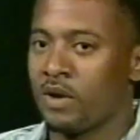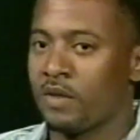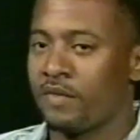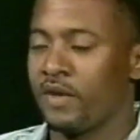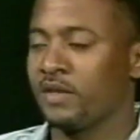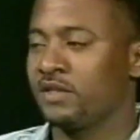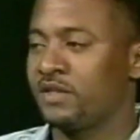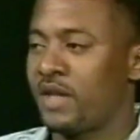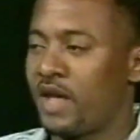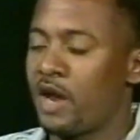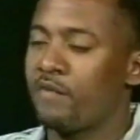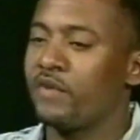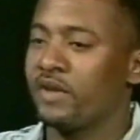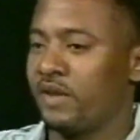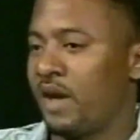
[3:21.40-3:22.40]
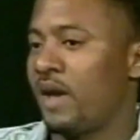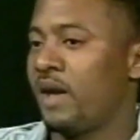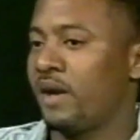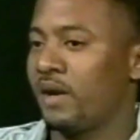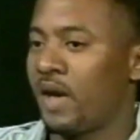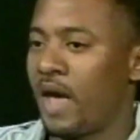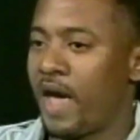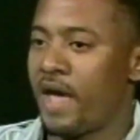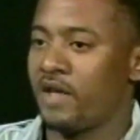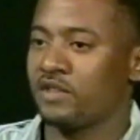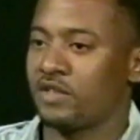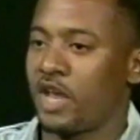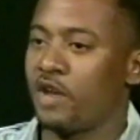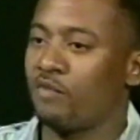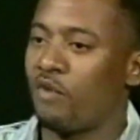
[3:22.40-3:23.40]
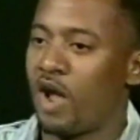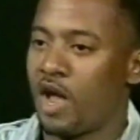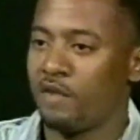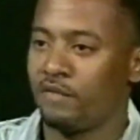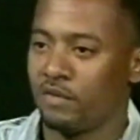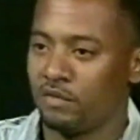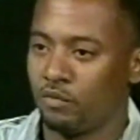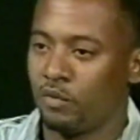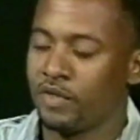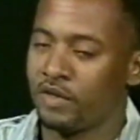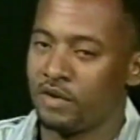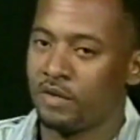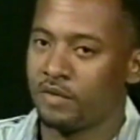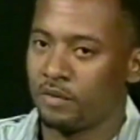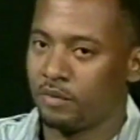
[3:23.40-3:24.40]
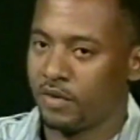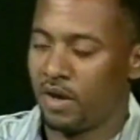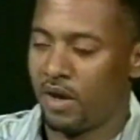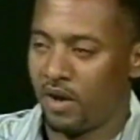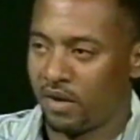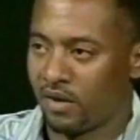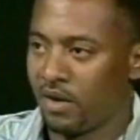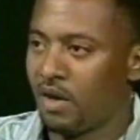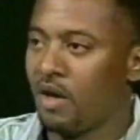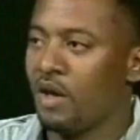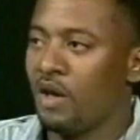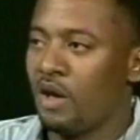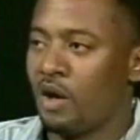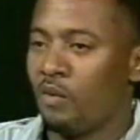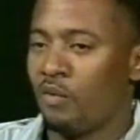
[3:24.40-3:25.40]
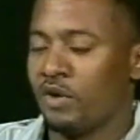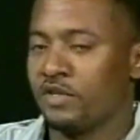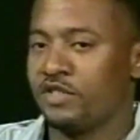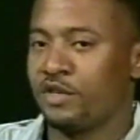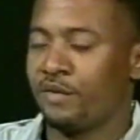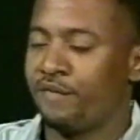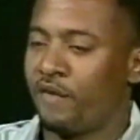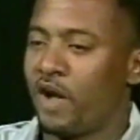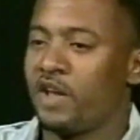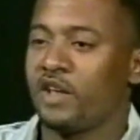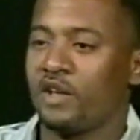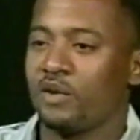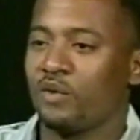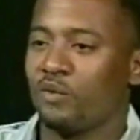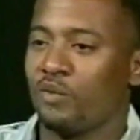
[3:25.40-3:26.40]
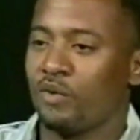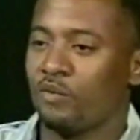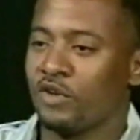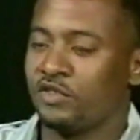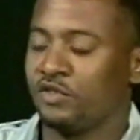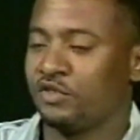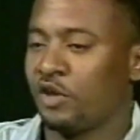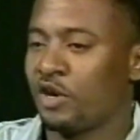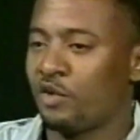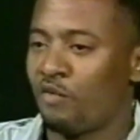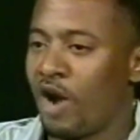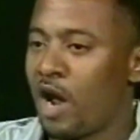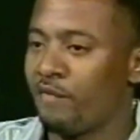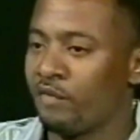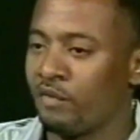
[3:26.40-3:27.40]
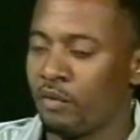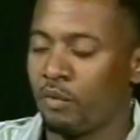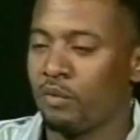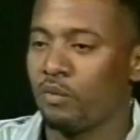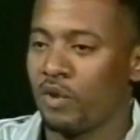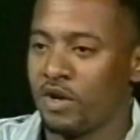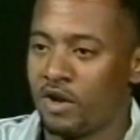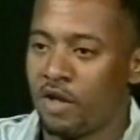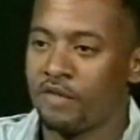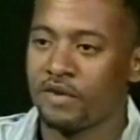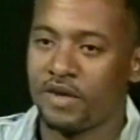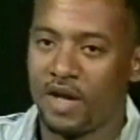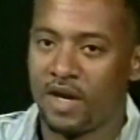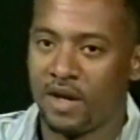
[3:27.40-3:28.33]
One of the things is that every gang has a rival with another gang. And once you're fighting, once you start a rivalry with another